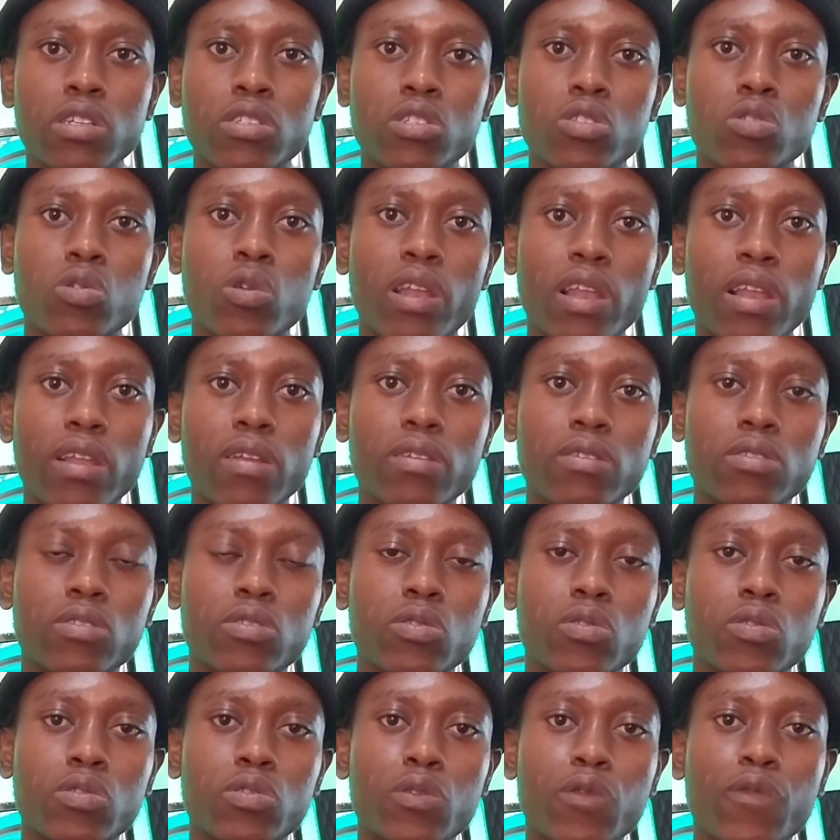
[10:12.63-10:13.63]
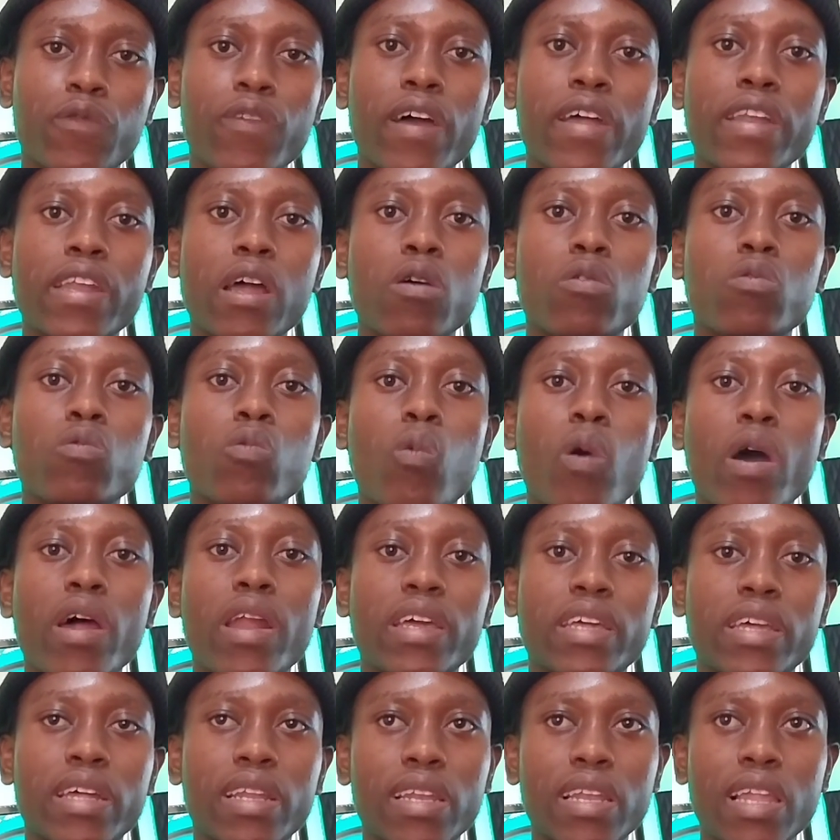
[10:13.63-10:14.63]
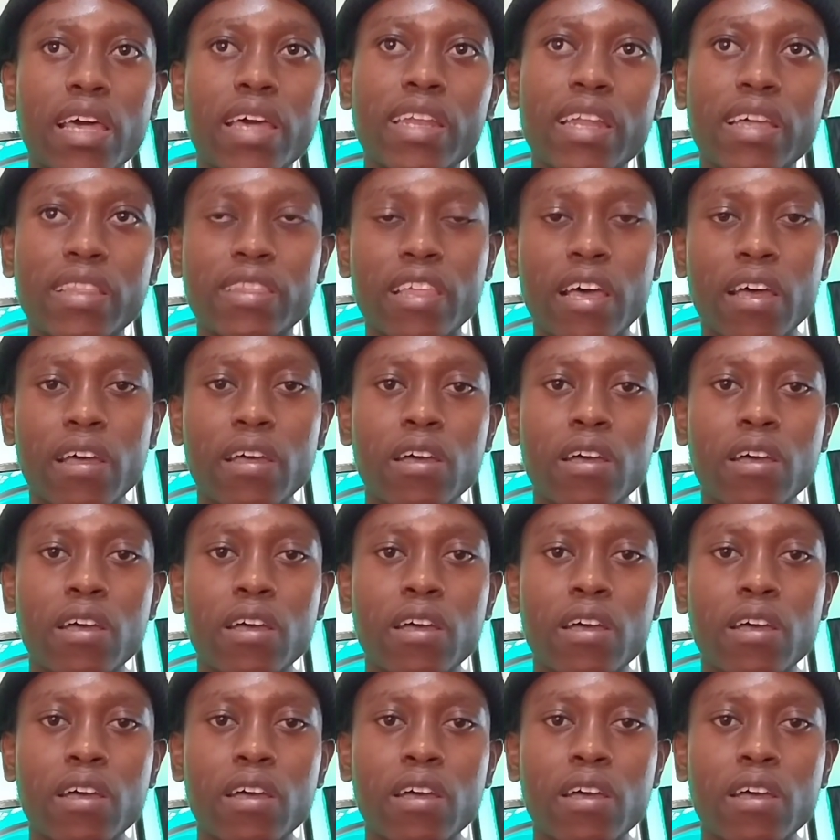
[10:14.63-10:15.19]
to find out what I can learn at